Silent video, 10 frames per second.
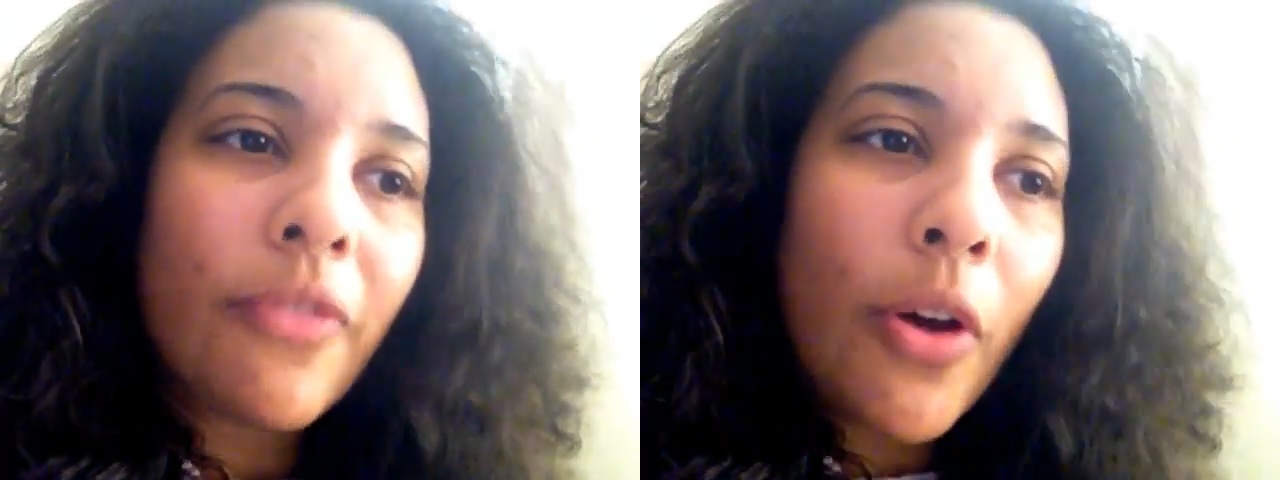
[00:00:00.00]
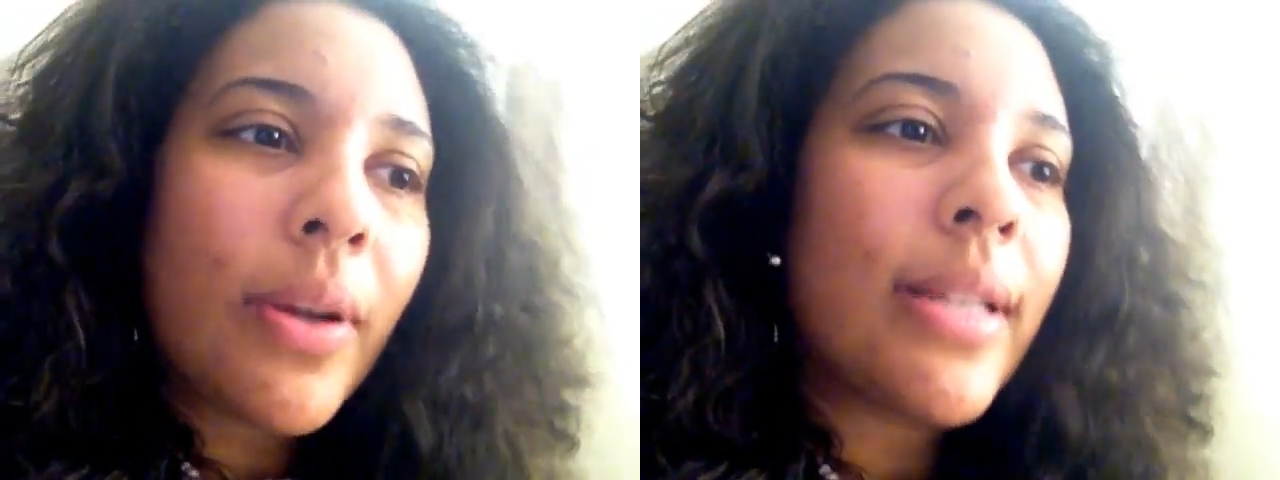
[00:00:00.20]

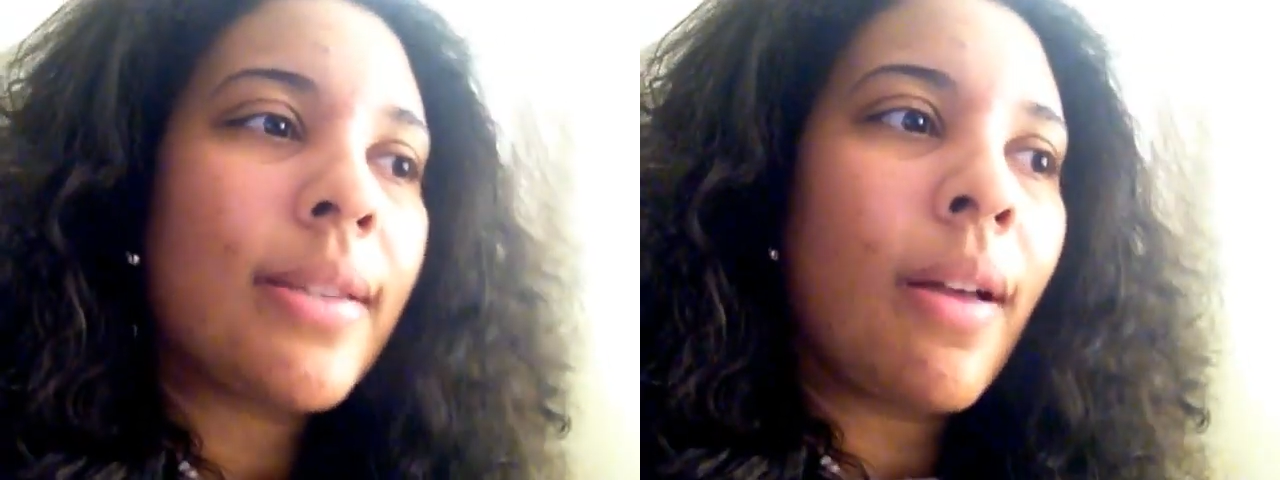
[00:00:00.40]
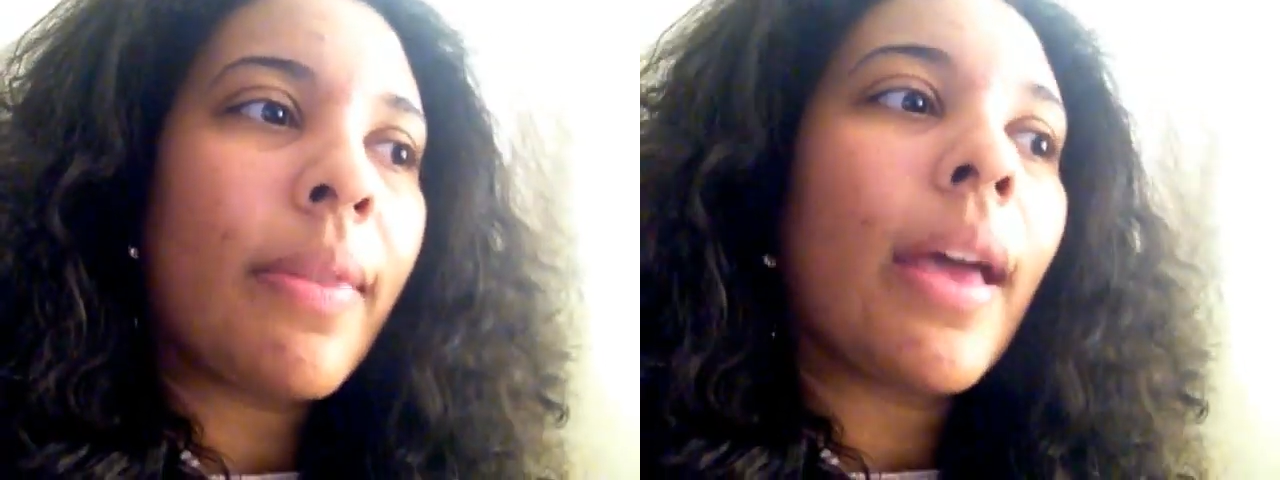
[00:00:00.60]
Focus
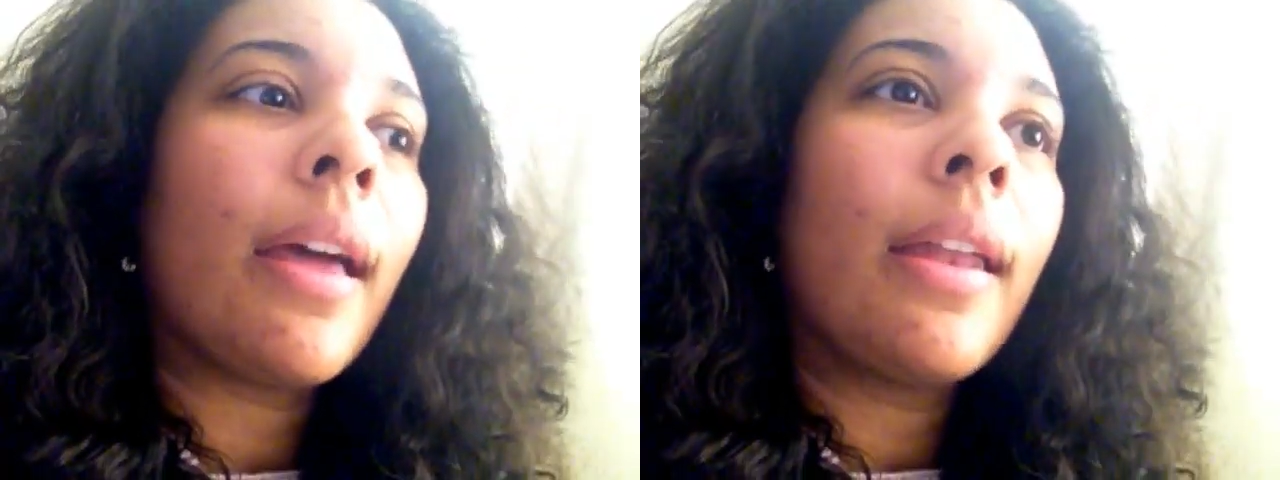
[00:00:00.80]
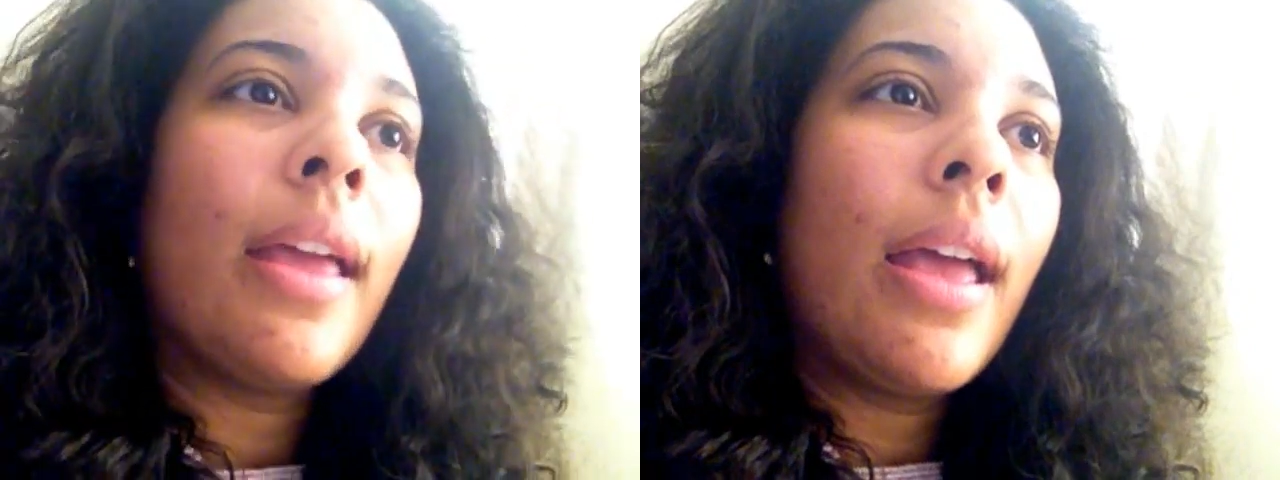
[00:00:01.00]
on
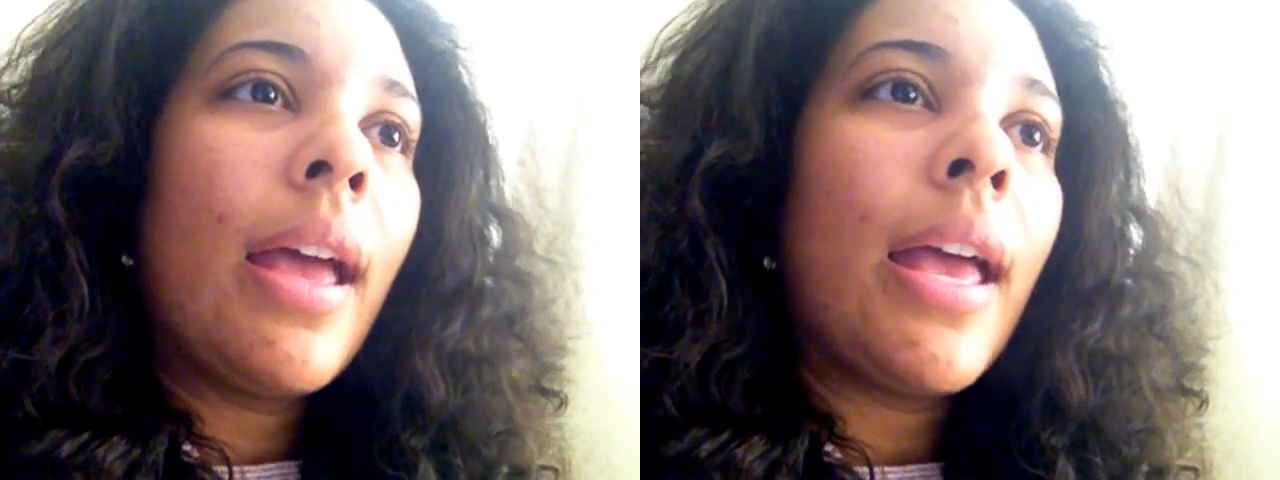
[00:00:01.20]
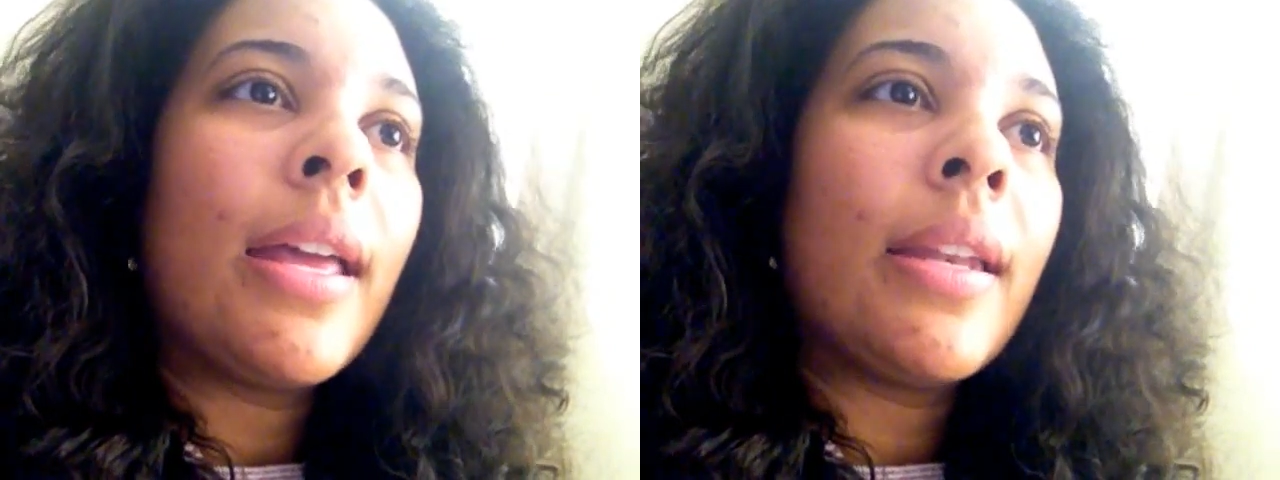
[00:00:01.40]
that.
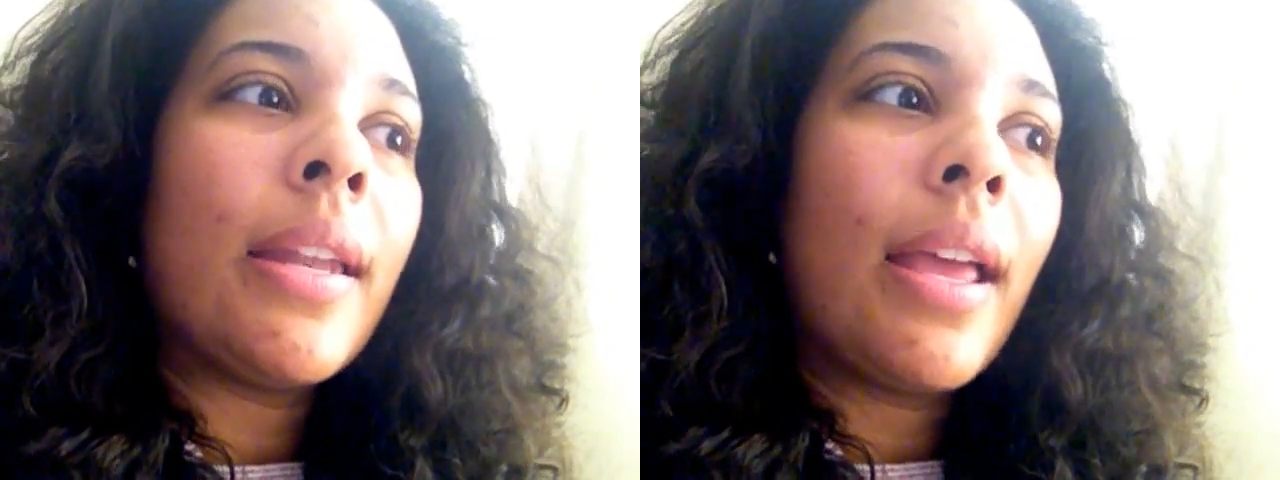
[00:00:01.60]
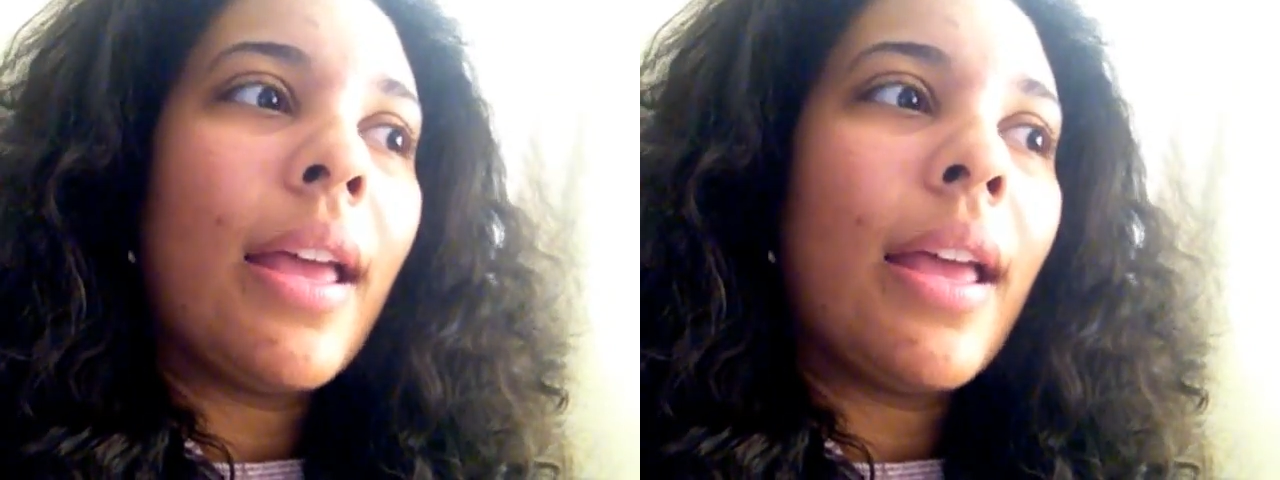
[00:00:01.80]
And